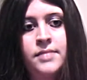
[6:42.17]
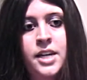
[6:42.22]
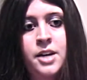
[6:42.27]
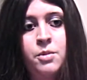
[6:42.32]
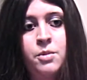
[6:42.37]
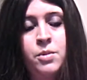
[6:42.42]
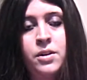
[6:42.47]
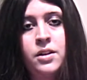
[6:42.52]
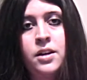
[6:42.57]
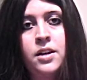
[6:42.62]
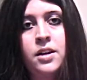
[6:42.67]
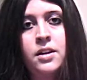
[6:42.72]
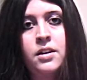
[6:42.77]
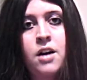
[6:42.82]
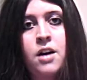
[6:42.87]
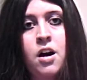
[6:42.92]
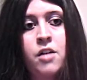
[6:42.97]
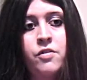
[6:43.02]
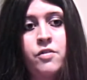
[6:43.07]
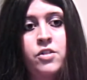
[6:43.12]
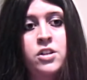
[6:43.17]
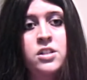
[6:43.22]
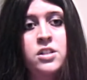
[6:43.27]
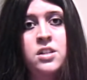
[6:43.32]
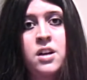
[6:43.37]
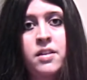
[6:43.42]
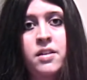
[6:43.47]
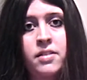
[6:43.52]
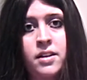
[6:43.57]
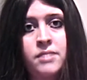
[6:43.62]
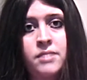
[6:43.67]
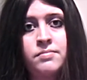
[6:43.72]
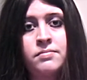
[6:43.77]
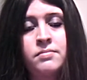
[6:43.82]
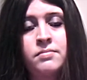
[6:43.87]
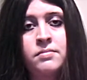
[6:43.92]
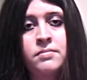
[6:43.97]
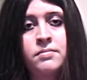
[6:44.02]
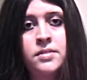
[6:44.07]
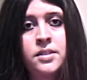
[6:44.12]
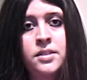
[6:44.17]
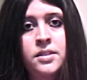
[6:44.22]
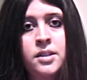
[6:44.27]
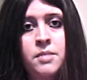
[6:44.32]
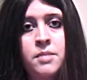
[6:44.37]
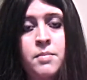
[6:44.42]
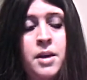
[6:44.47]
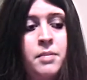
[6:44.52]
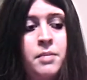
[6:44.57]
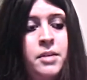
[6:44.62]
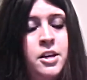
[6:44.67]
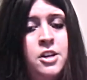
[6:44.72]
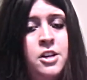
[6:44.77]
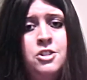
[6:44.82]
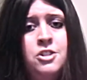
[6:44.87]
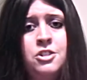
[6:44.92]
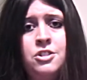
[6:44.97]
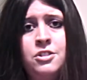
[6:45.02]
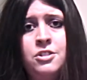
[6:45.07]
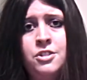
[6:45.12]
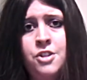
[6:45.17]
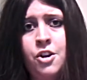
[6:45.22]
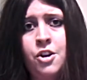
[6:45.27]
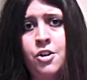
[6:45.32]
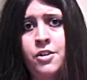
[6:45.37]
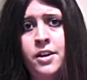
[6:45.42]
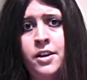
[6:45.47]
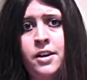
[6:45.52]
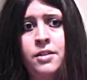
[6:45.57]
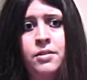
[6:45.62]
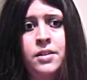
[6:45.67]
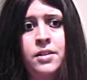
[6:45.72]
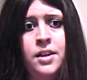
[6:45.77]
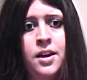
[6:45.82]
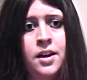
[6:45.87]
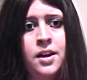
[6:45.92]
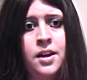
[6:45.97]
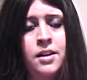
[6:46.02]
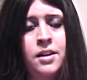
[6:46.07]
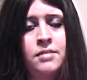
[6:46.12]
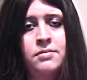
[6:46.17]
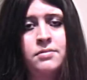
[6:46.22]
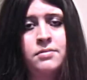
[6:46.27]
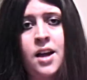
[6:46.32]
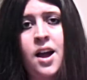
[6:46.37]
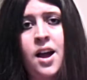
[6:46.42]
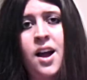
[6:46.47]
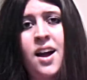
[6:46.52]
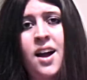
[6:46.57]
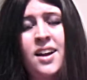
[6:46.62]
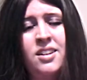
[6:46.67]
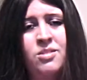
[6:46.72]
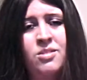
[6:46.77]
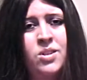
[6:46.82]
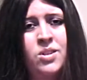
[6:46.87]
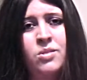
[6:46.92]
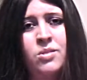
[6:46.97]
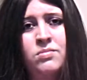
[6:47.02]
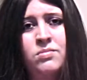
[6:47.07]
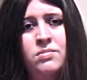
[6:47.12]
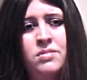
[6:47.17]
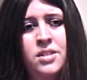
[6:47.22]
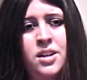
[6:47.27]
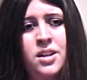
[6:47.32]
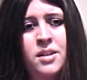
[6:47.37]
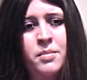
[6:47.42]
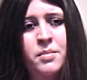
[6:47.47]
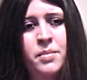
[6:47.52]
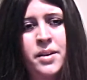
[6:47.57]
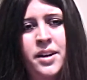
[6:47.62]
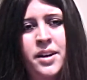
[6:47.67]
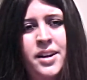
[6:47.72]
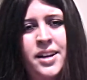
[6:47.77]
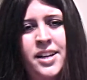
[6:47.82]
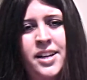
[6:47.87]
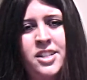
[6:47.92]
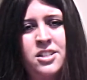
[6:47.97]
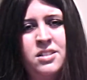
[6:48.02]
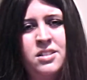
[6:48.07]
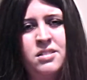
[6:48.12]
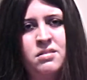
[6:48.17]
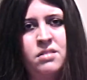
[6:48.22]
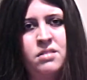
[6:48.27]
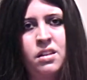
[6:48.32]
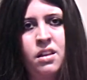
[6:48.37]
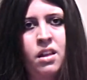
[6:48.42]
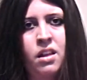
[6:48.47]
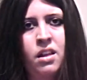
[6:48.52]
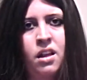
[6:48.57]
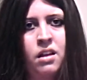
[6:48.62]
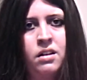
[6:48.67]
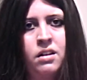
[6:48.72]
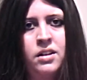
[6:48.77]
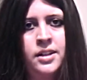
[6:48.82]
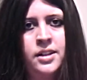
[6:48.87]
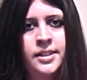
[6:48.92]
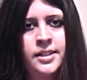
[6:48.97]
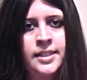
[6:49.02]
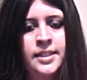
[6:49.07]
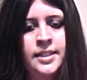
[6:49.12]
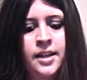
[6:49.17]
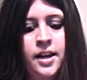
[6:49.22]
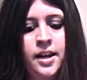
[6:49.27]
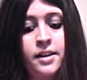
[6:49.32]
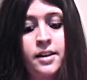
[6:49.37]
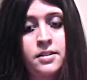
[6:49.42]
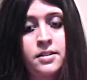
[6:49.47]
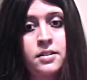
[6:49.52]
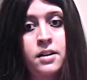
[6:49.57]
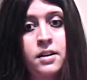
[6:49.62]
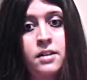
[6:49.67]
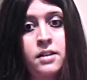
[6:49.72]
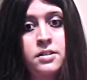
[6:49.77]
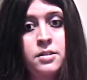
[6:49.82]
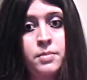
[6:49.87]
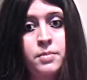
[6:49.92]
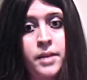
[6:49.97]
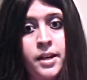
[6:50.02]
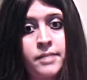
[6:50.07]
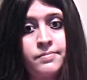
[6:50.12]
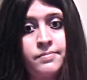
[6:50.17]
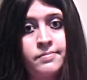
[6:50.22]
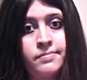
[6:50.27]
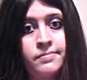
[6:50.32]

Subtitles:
He really offers nothing. Maybe he should just turn heel again. I don't know. But he just, ugh. He disgusts me.